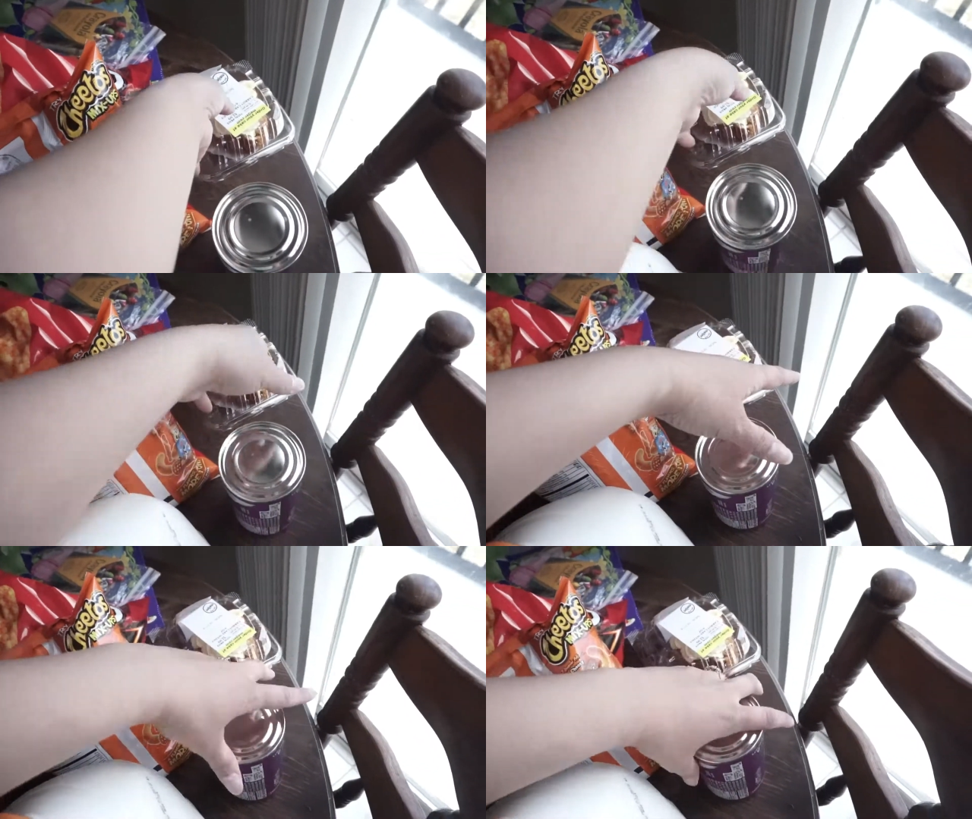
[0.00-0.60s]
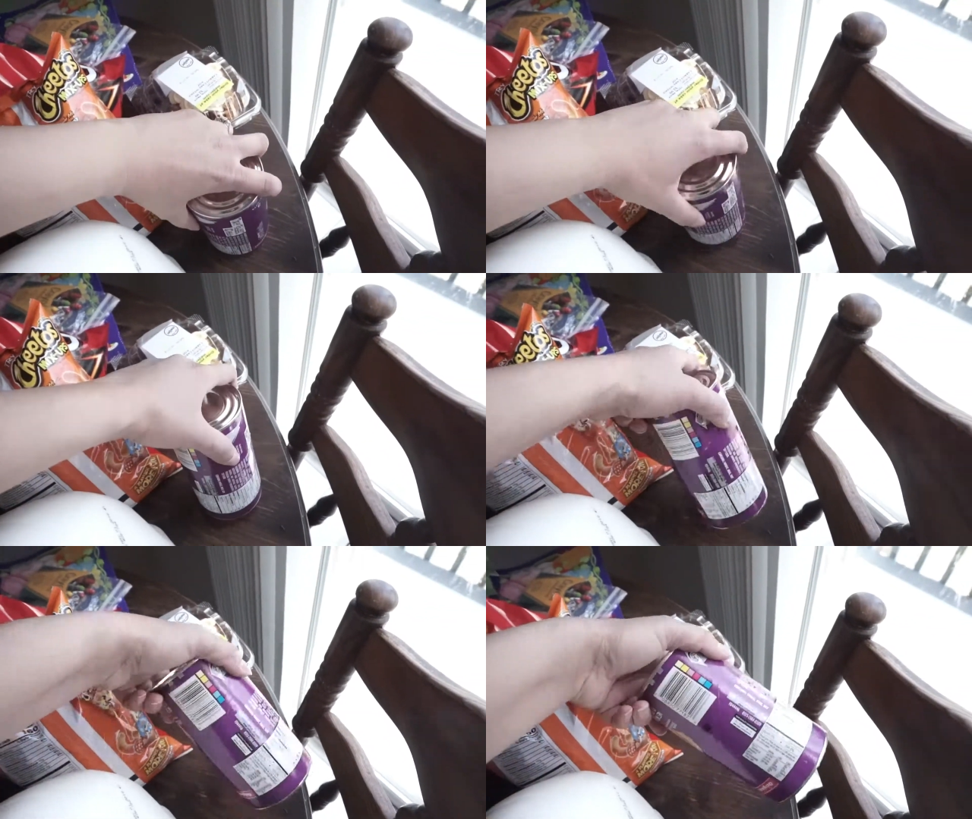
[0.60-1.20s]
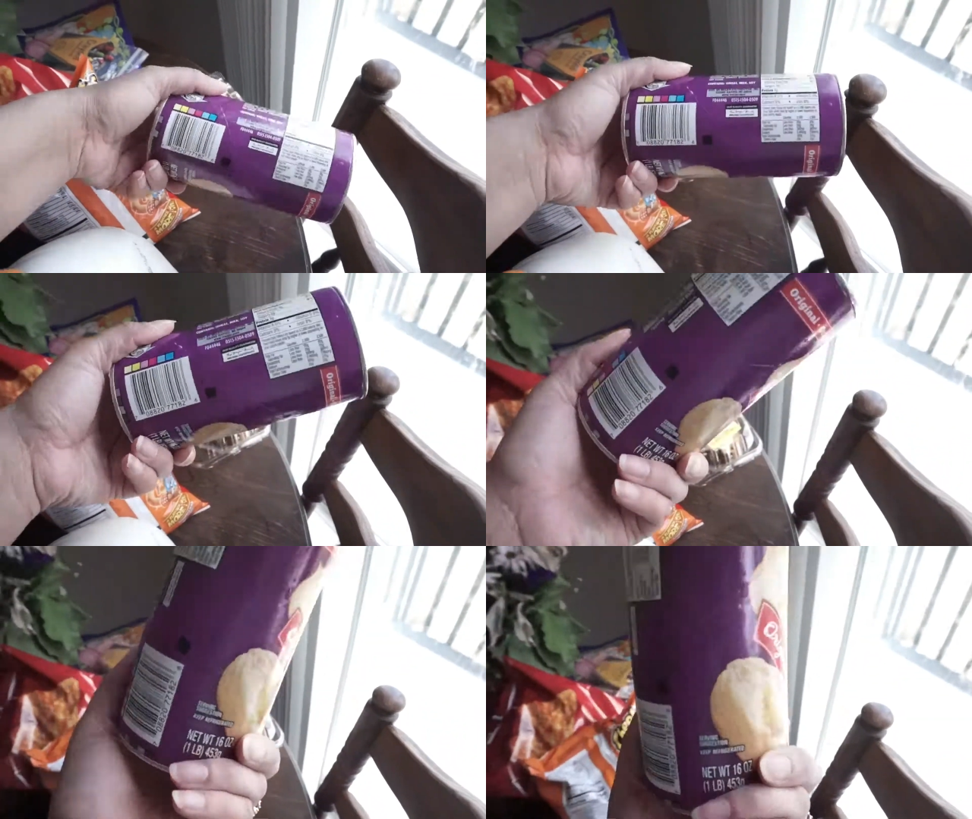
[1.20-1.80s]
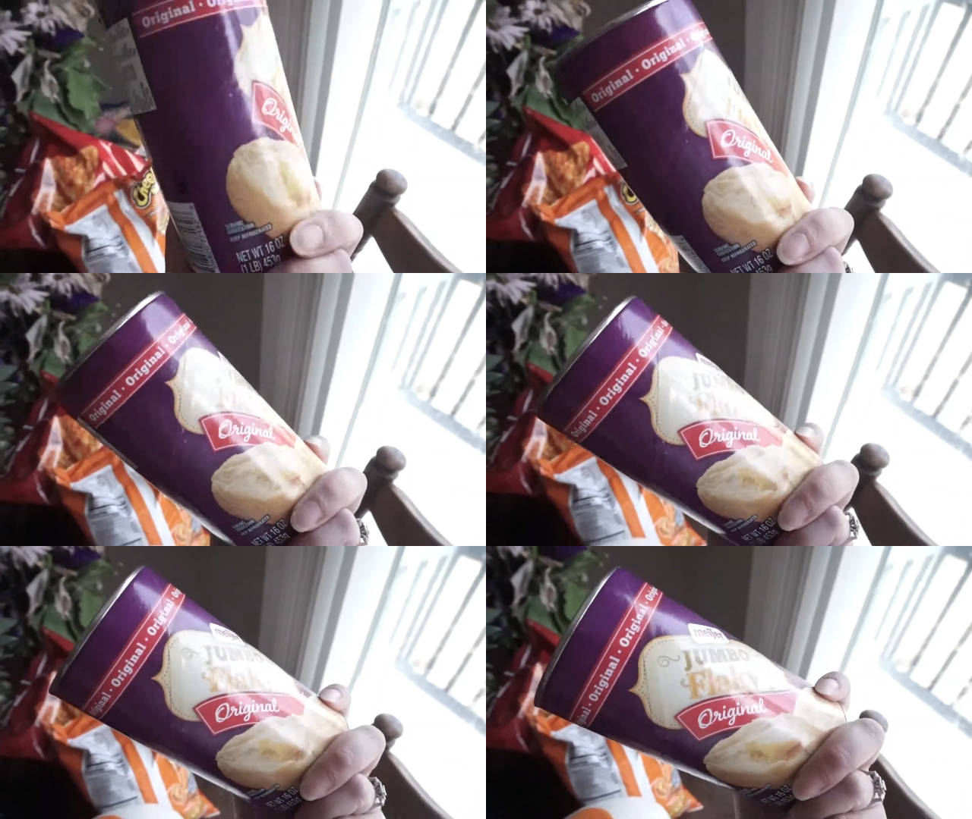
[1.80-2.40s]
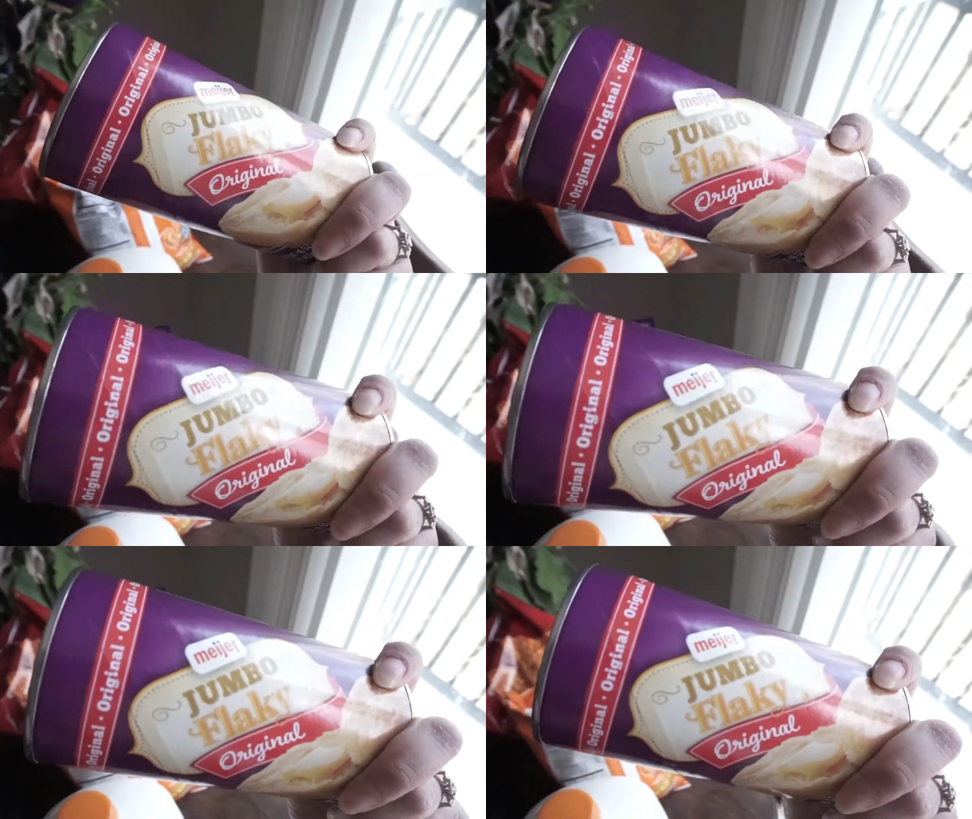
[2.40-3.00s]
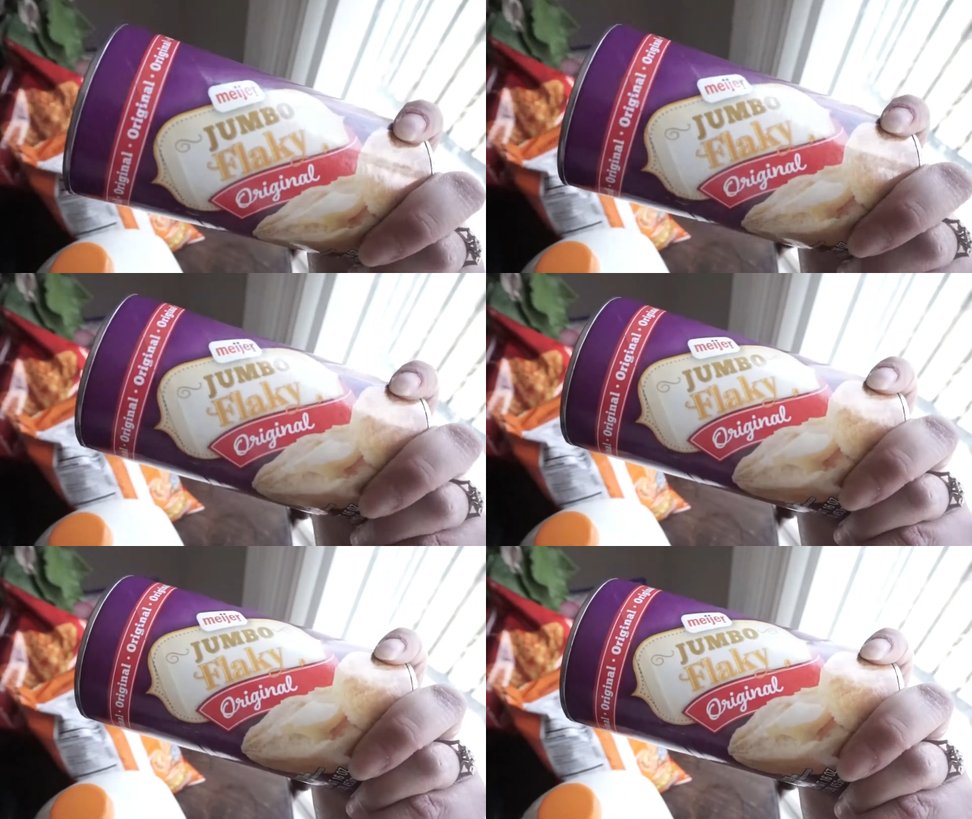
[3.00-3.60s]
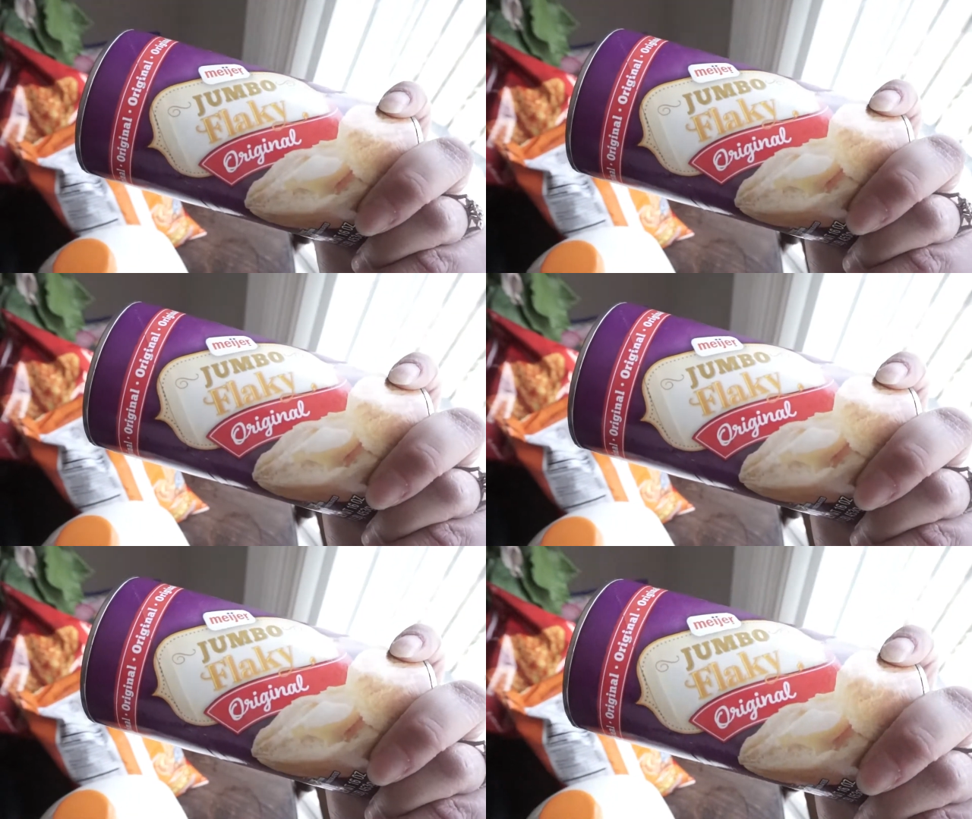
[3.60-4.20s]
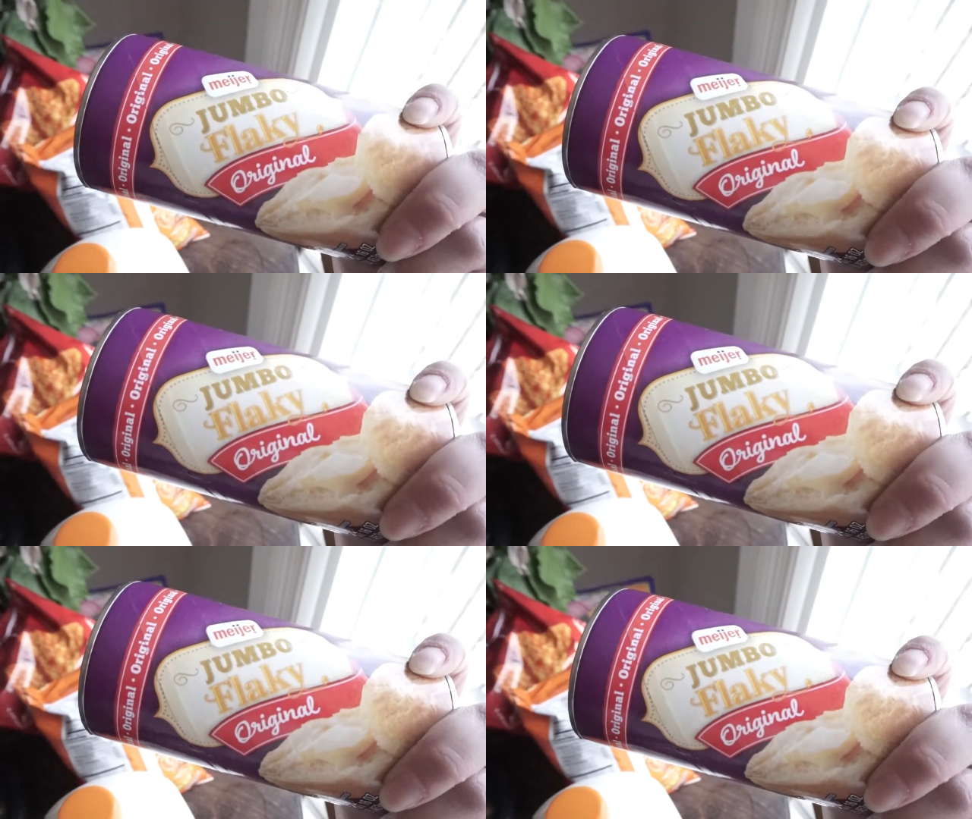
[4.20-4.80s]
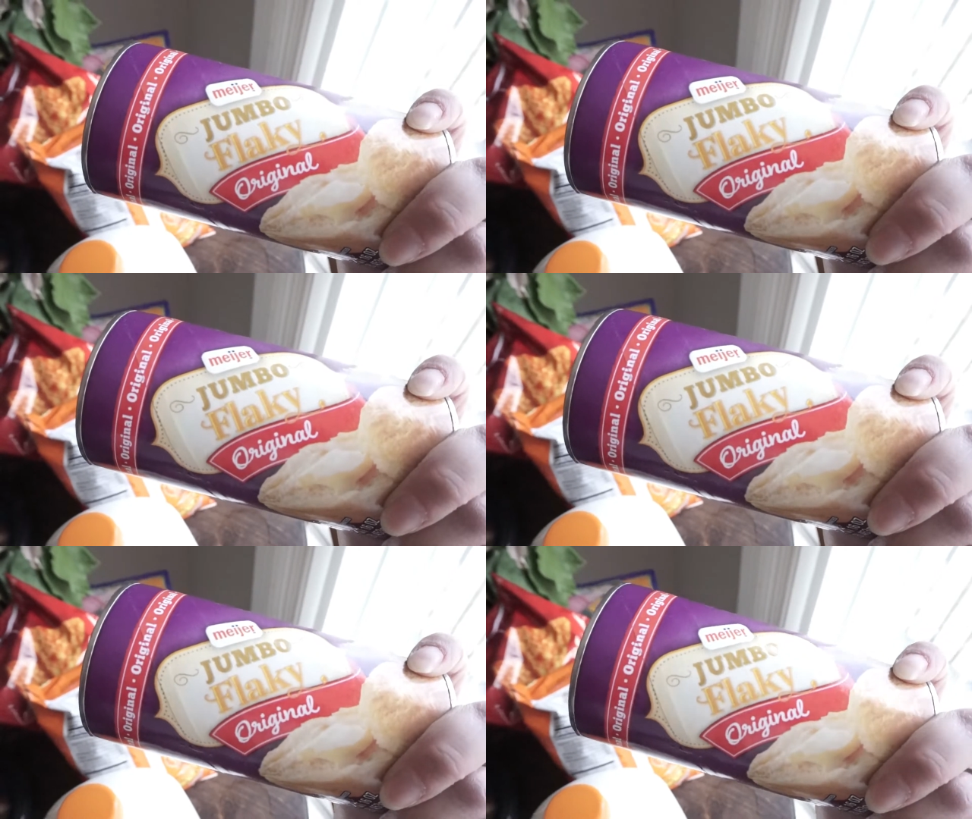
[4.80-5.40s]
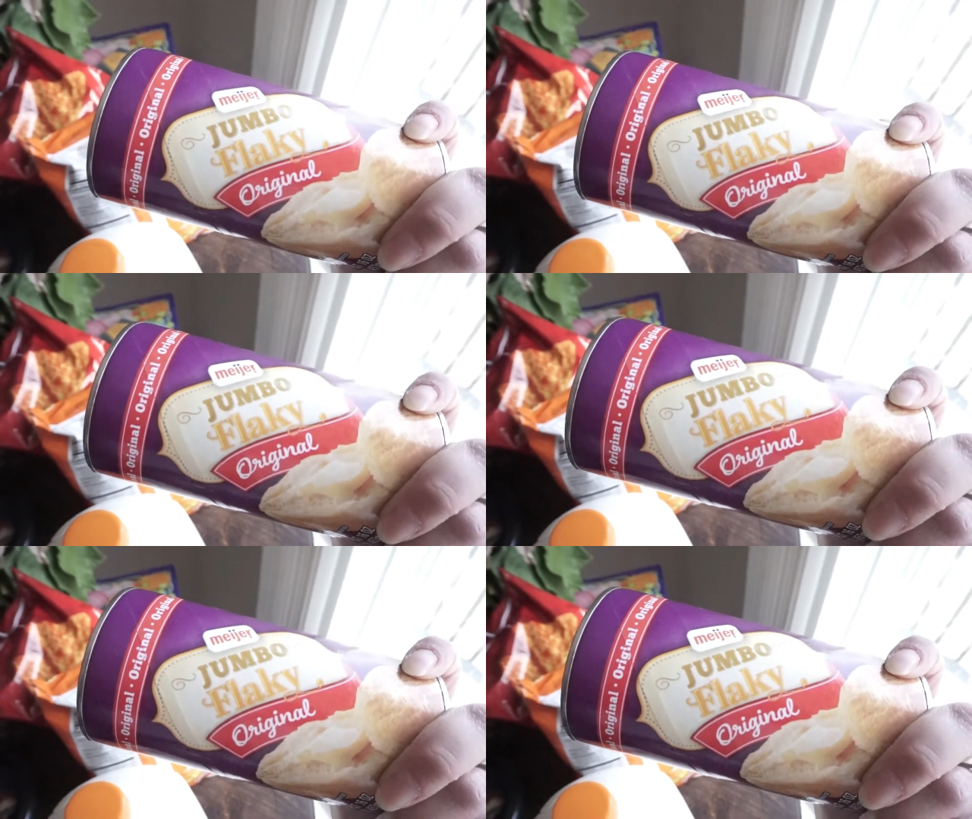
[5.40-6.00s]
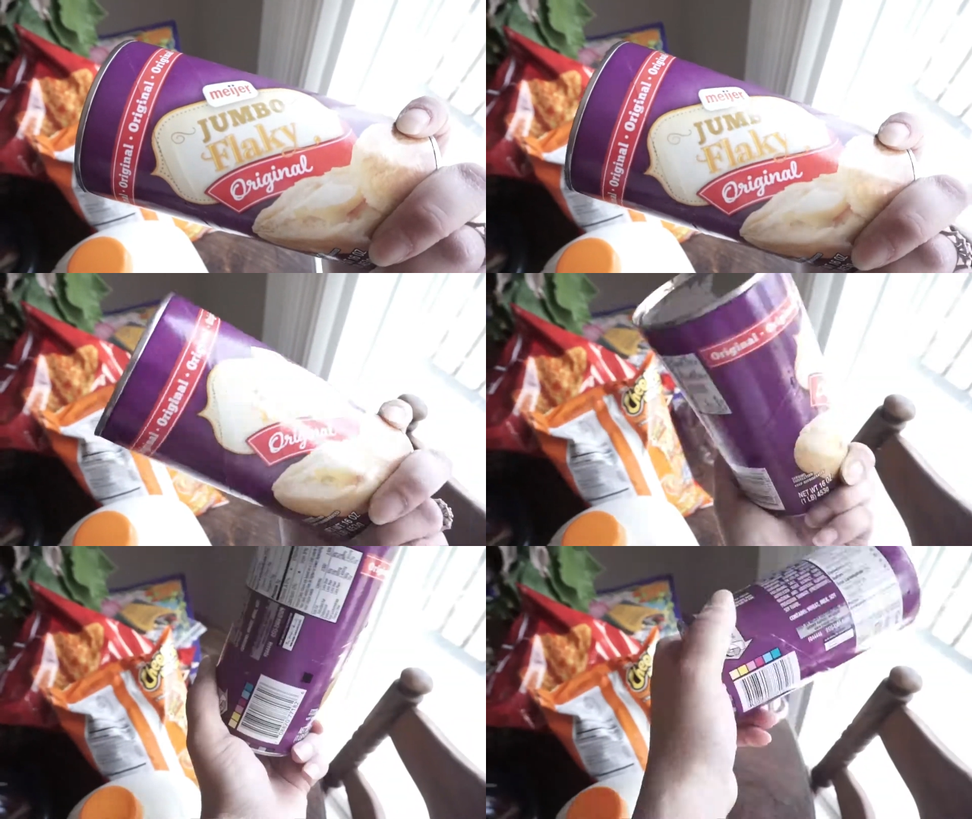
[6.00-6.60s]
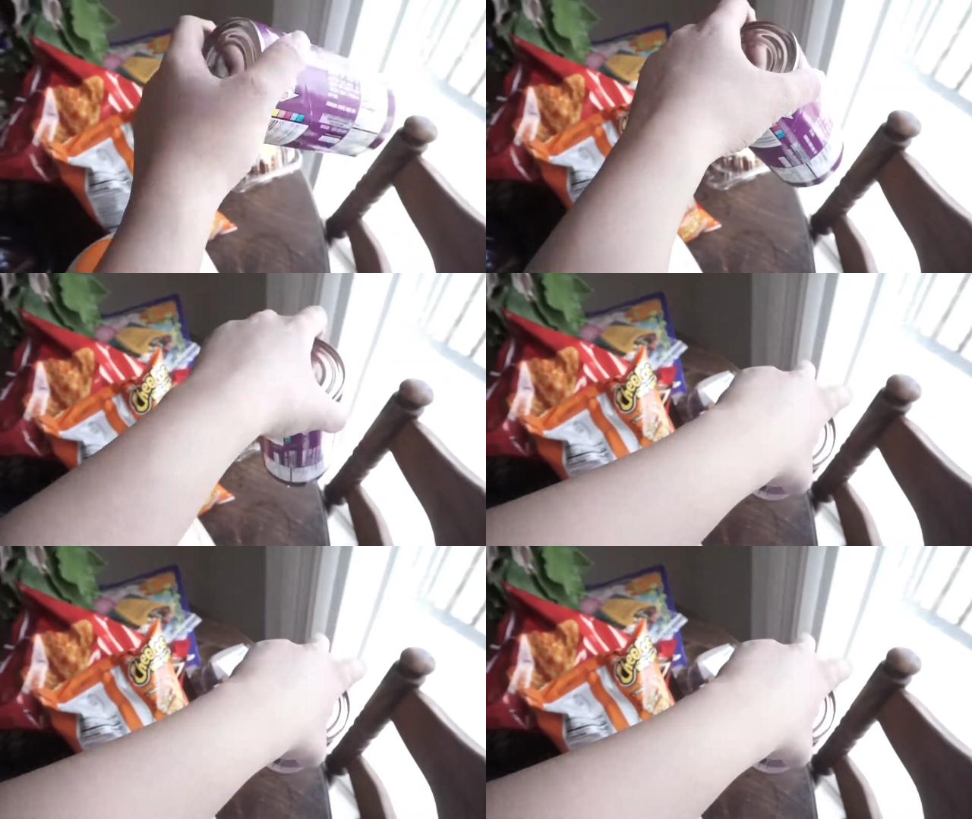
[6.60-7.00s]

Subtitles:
[unreadable: no face in view]